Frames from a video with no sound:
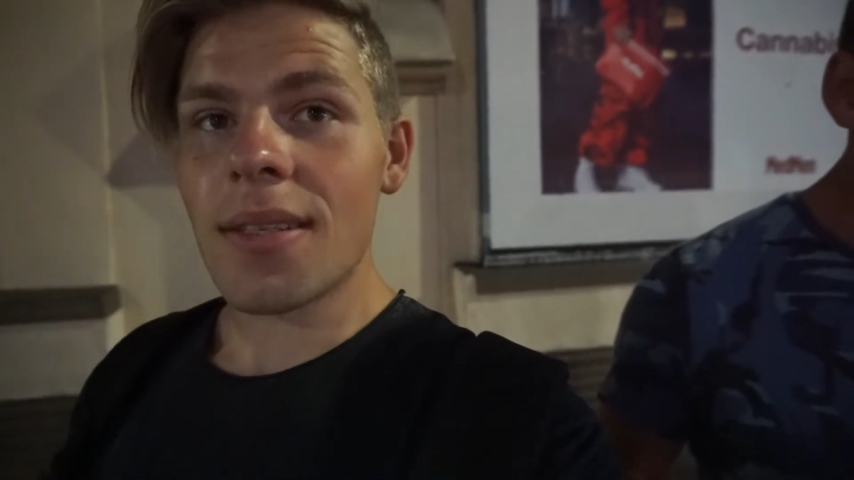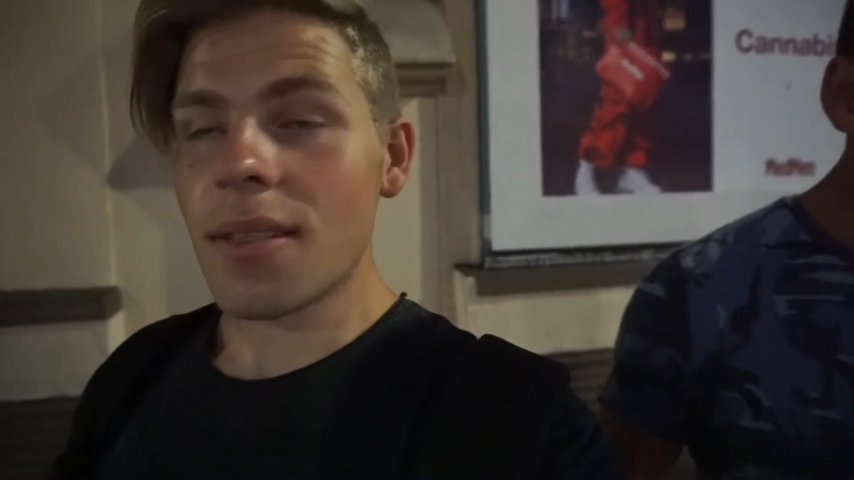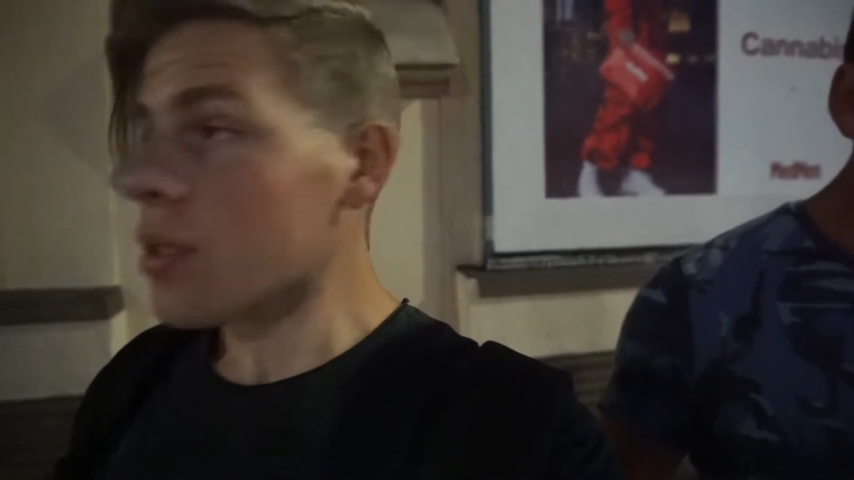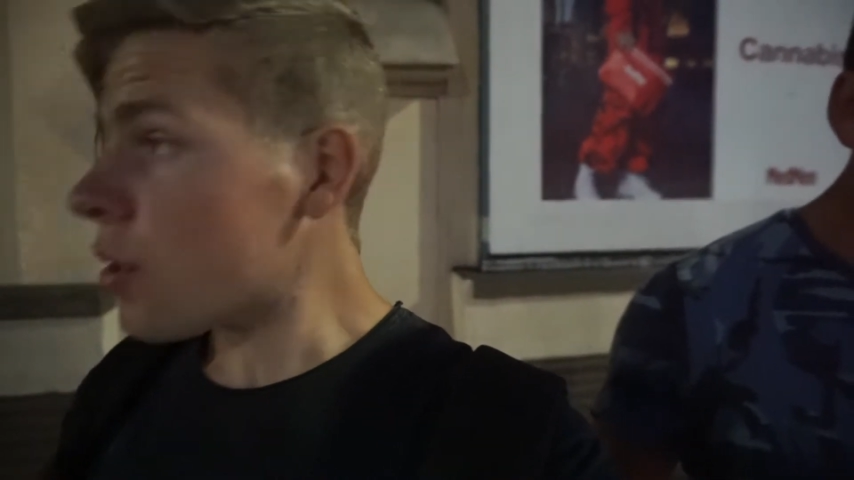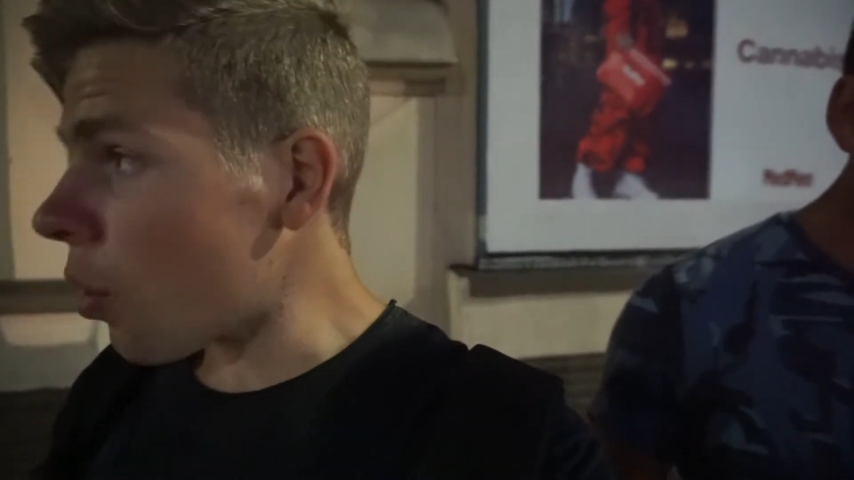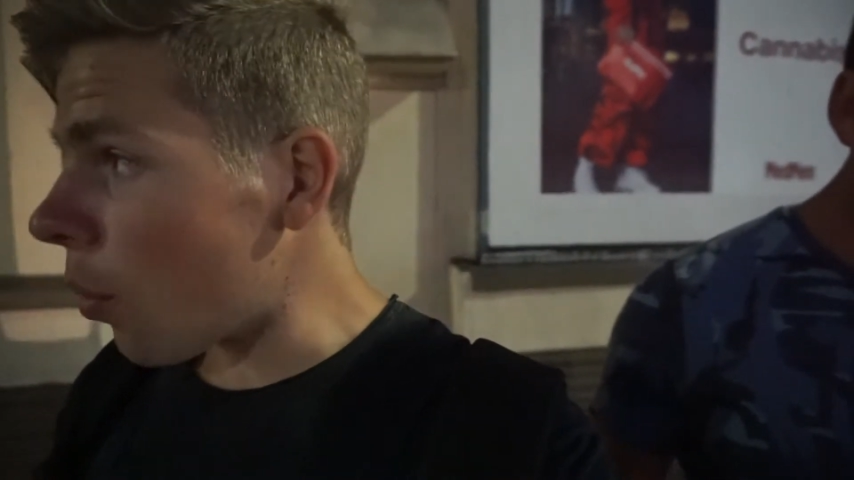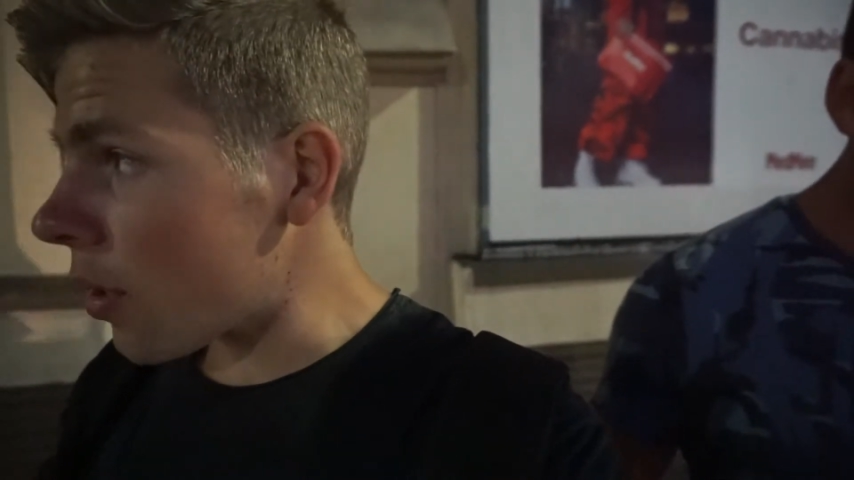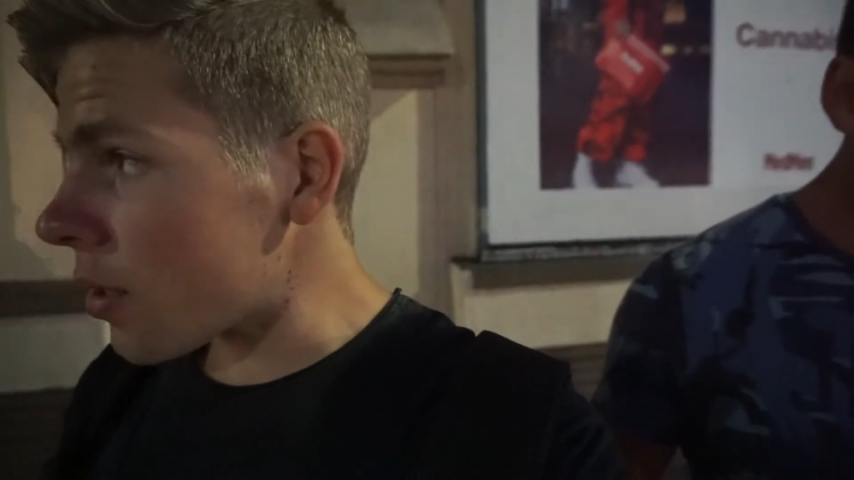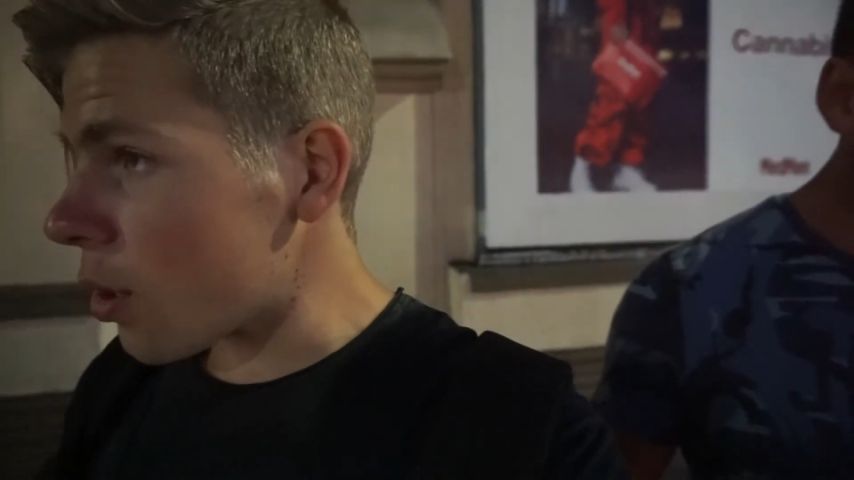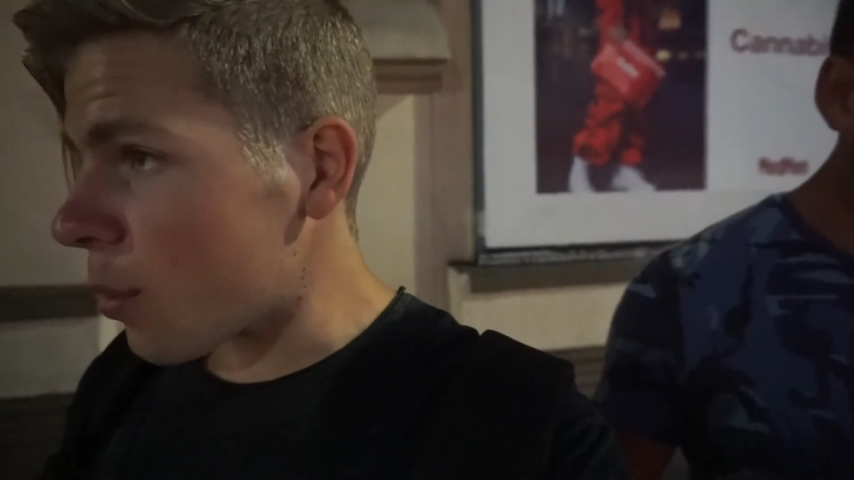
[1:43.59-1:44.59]
It's no
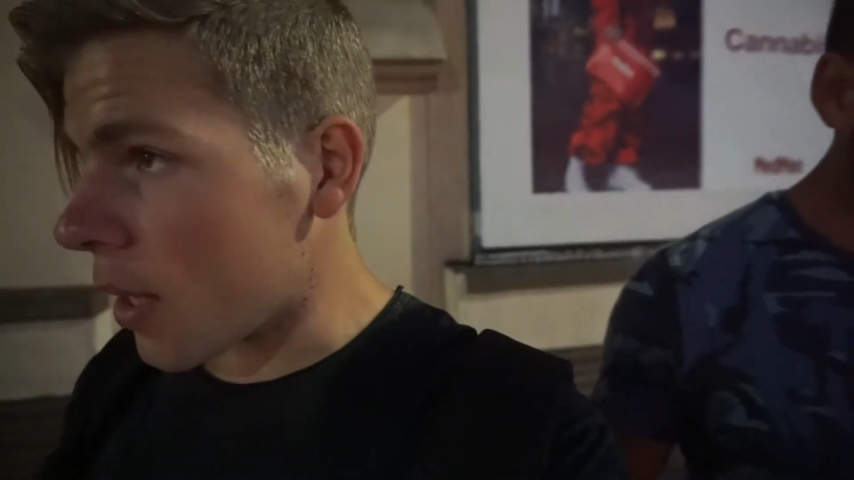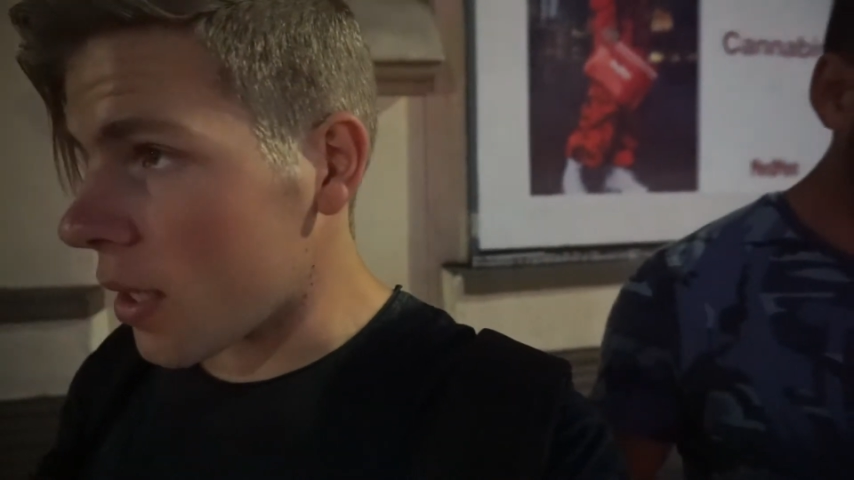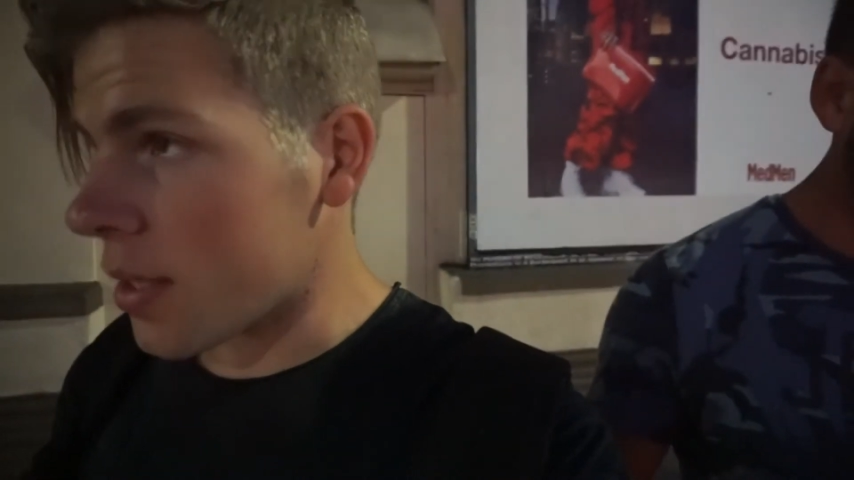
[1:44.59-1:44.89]
worries though because